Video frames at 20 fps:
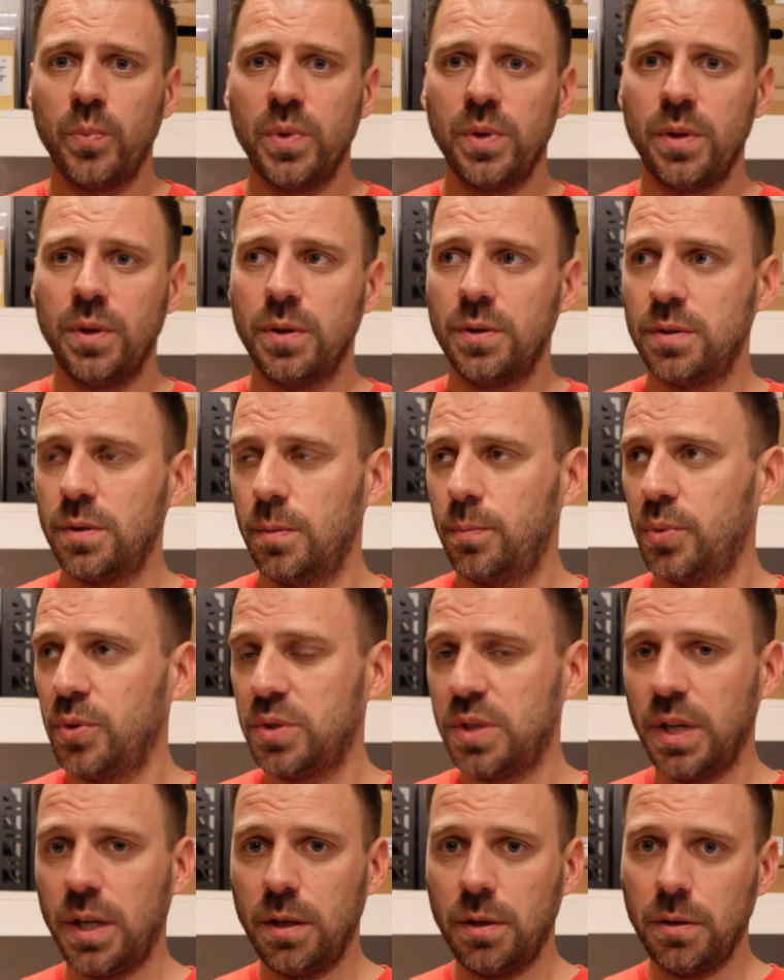there's
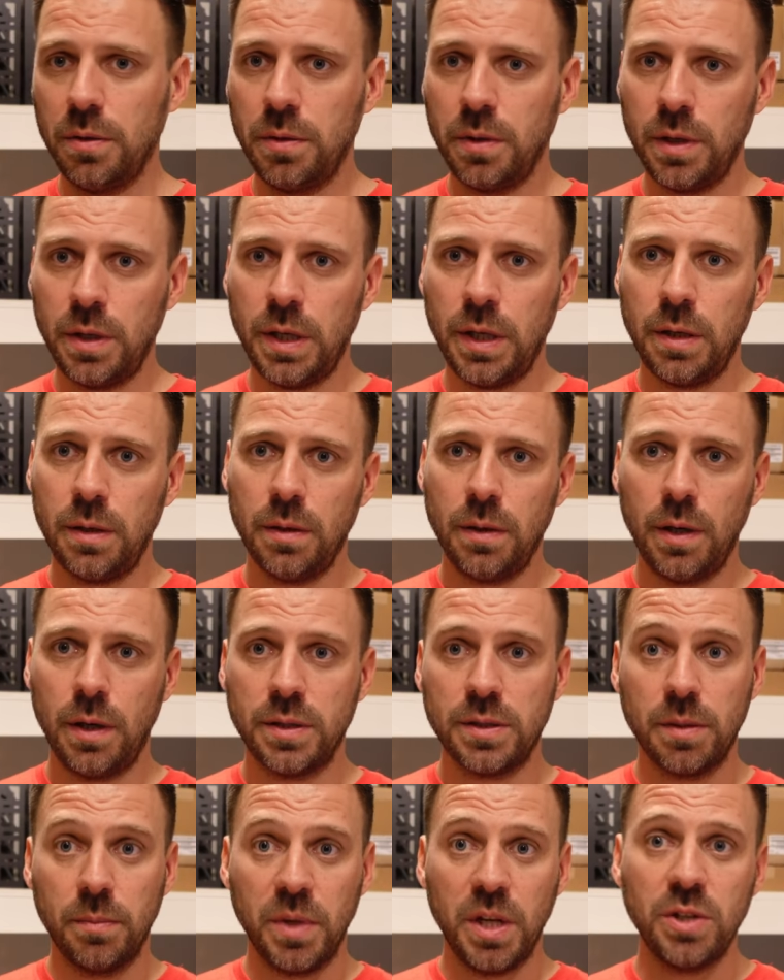particularly
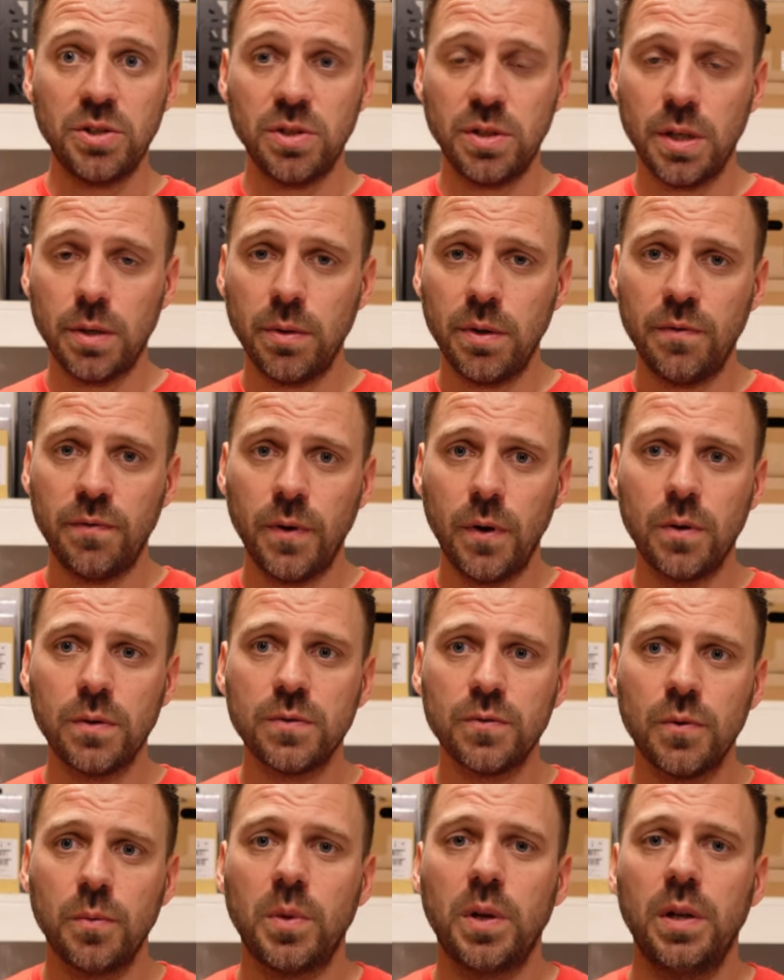uh, some engineering
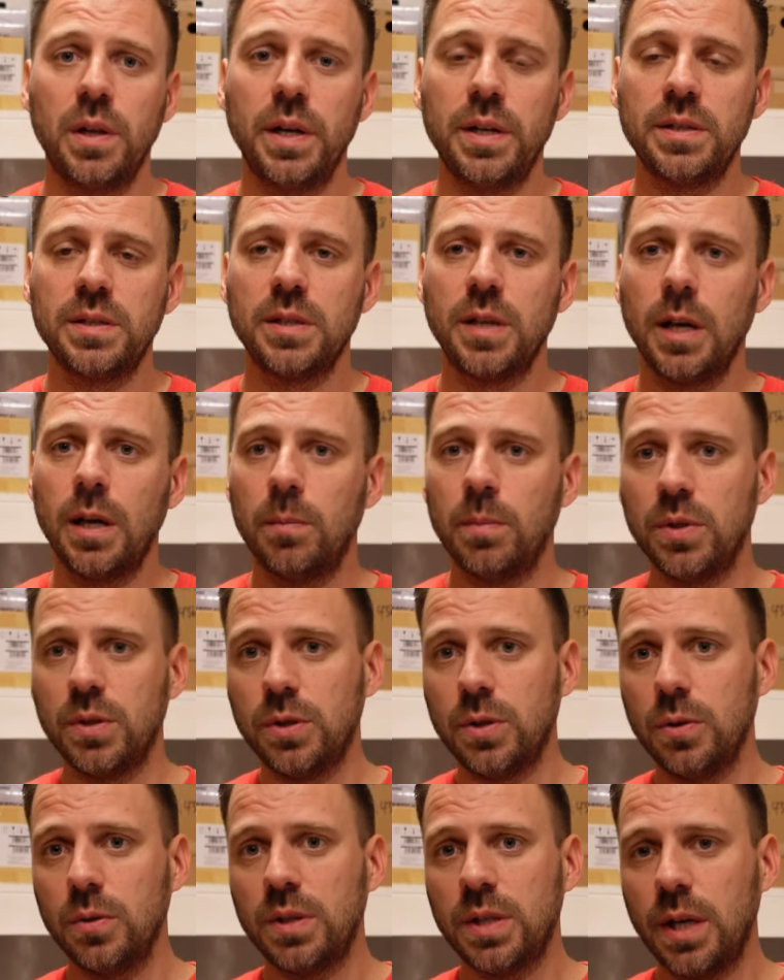folks from Kaleidescape
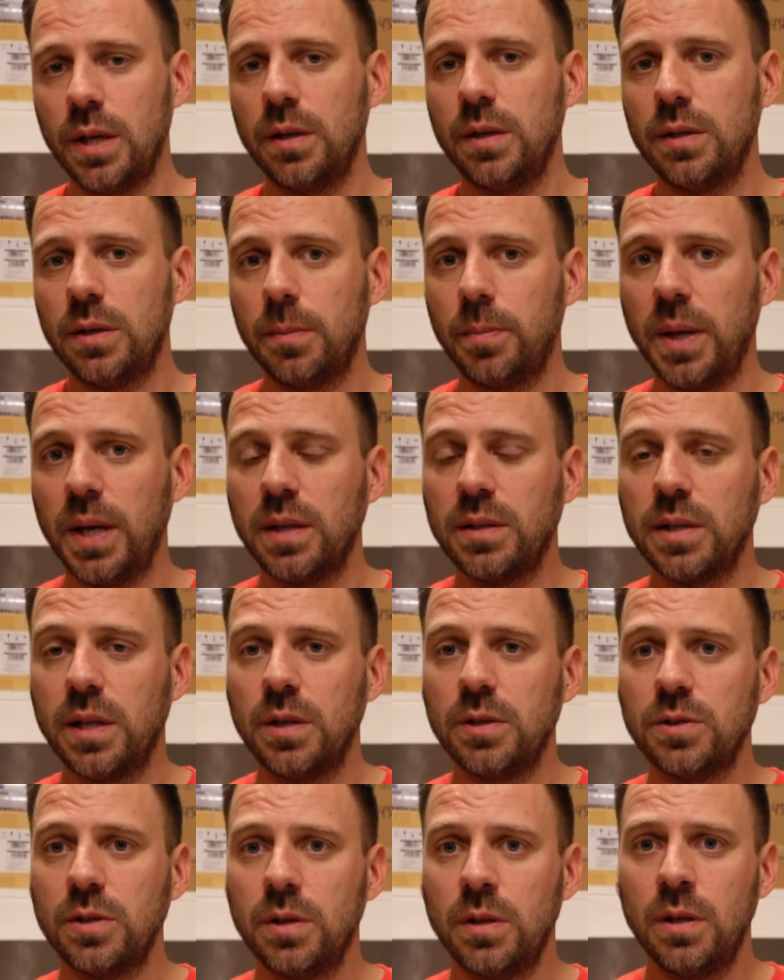do tend to pay
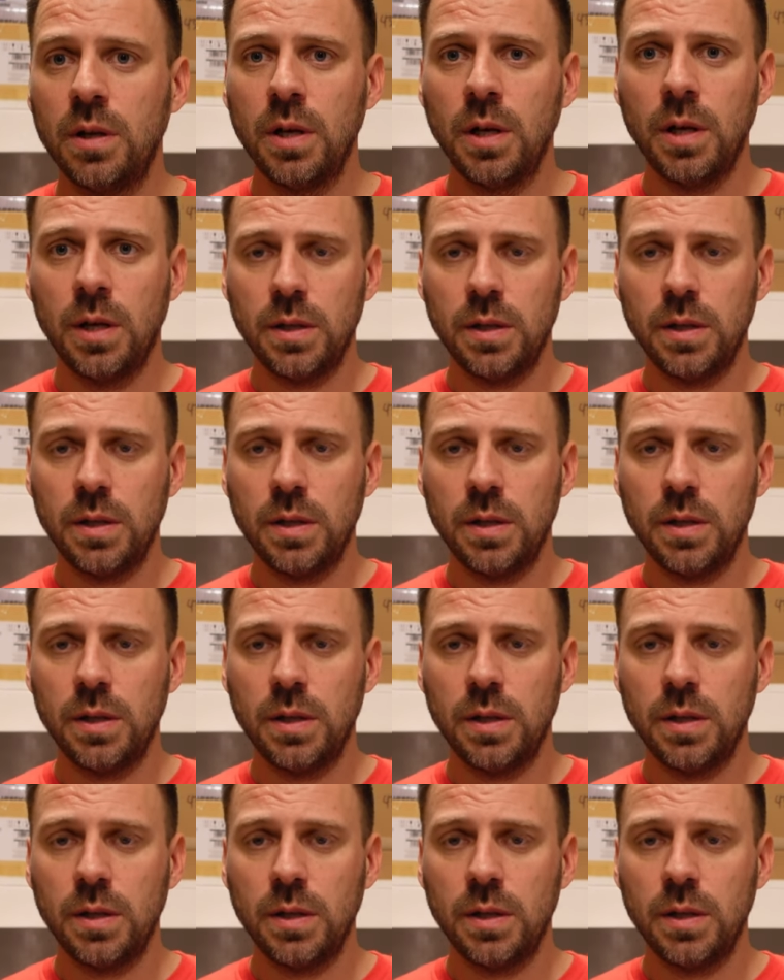attention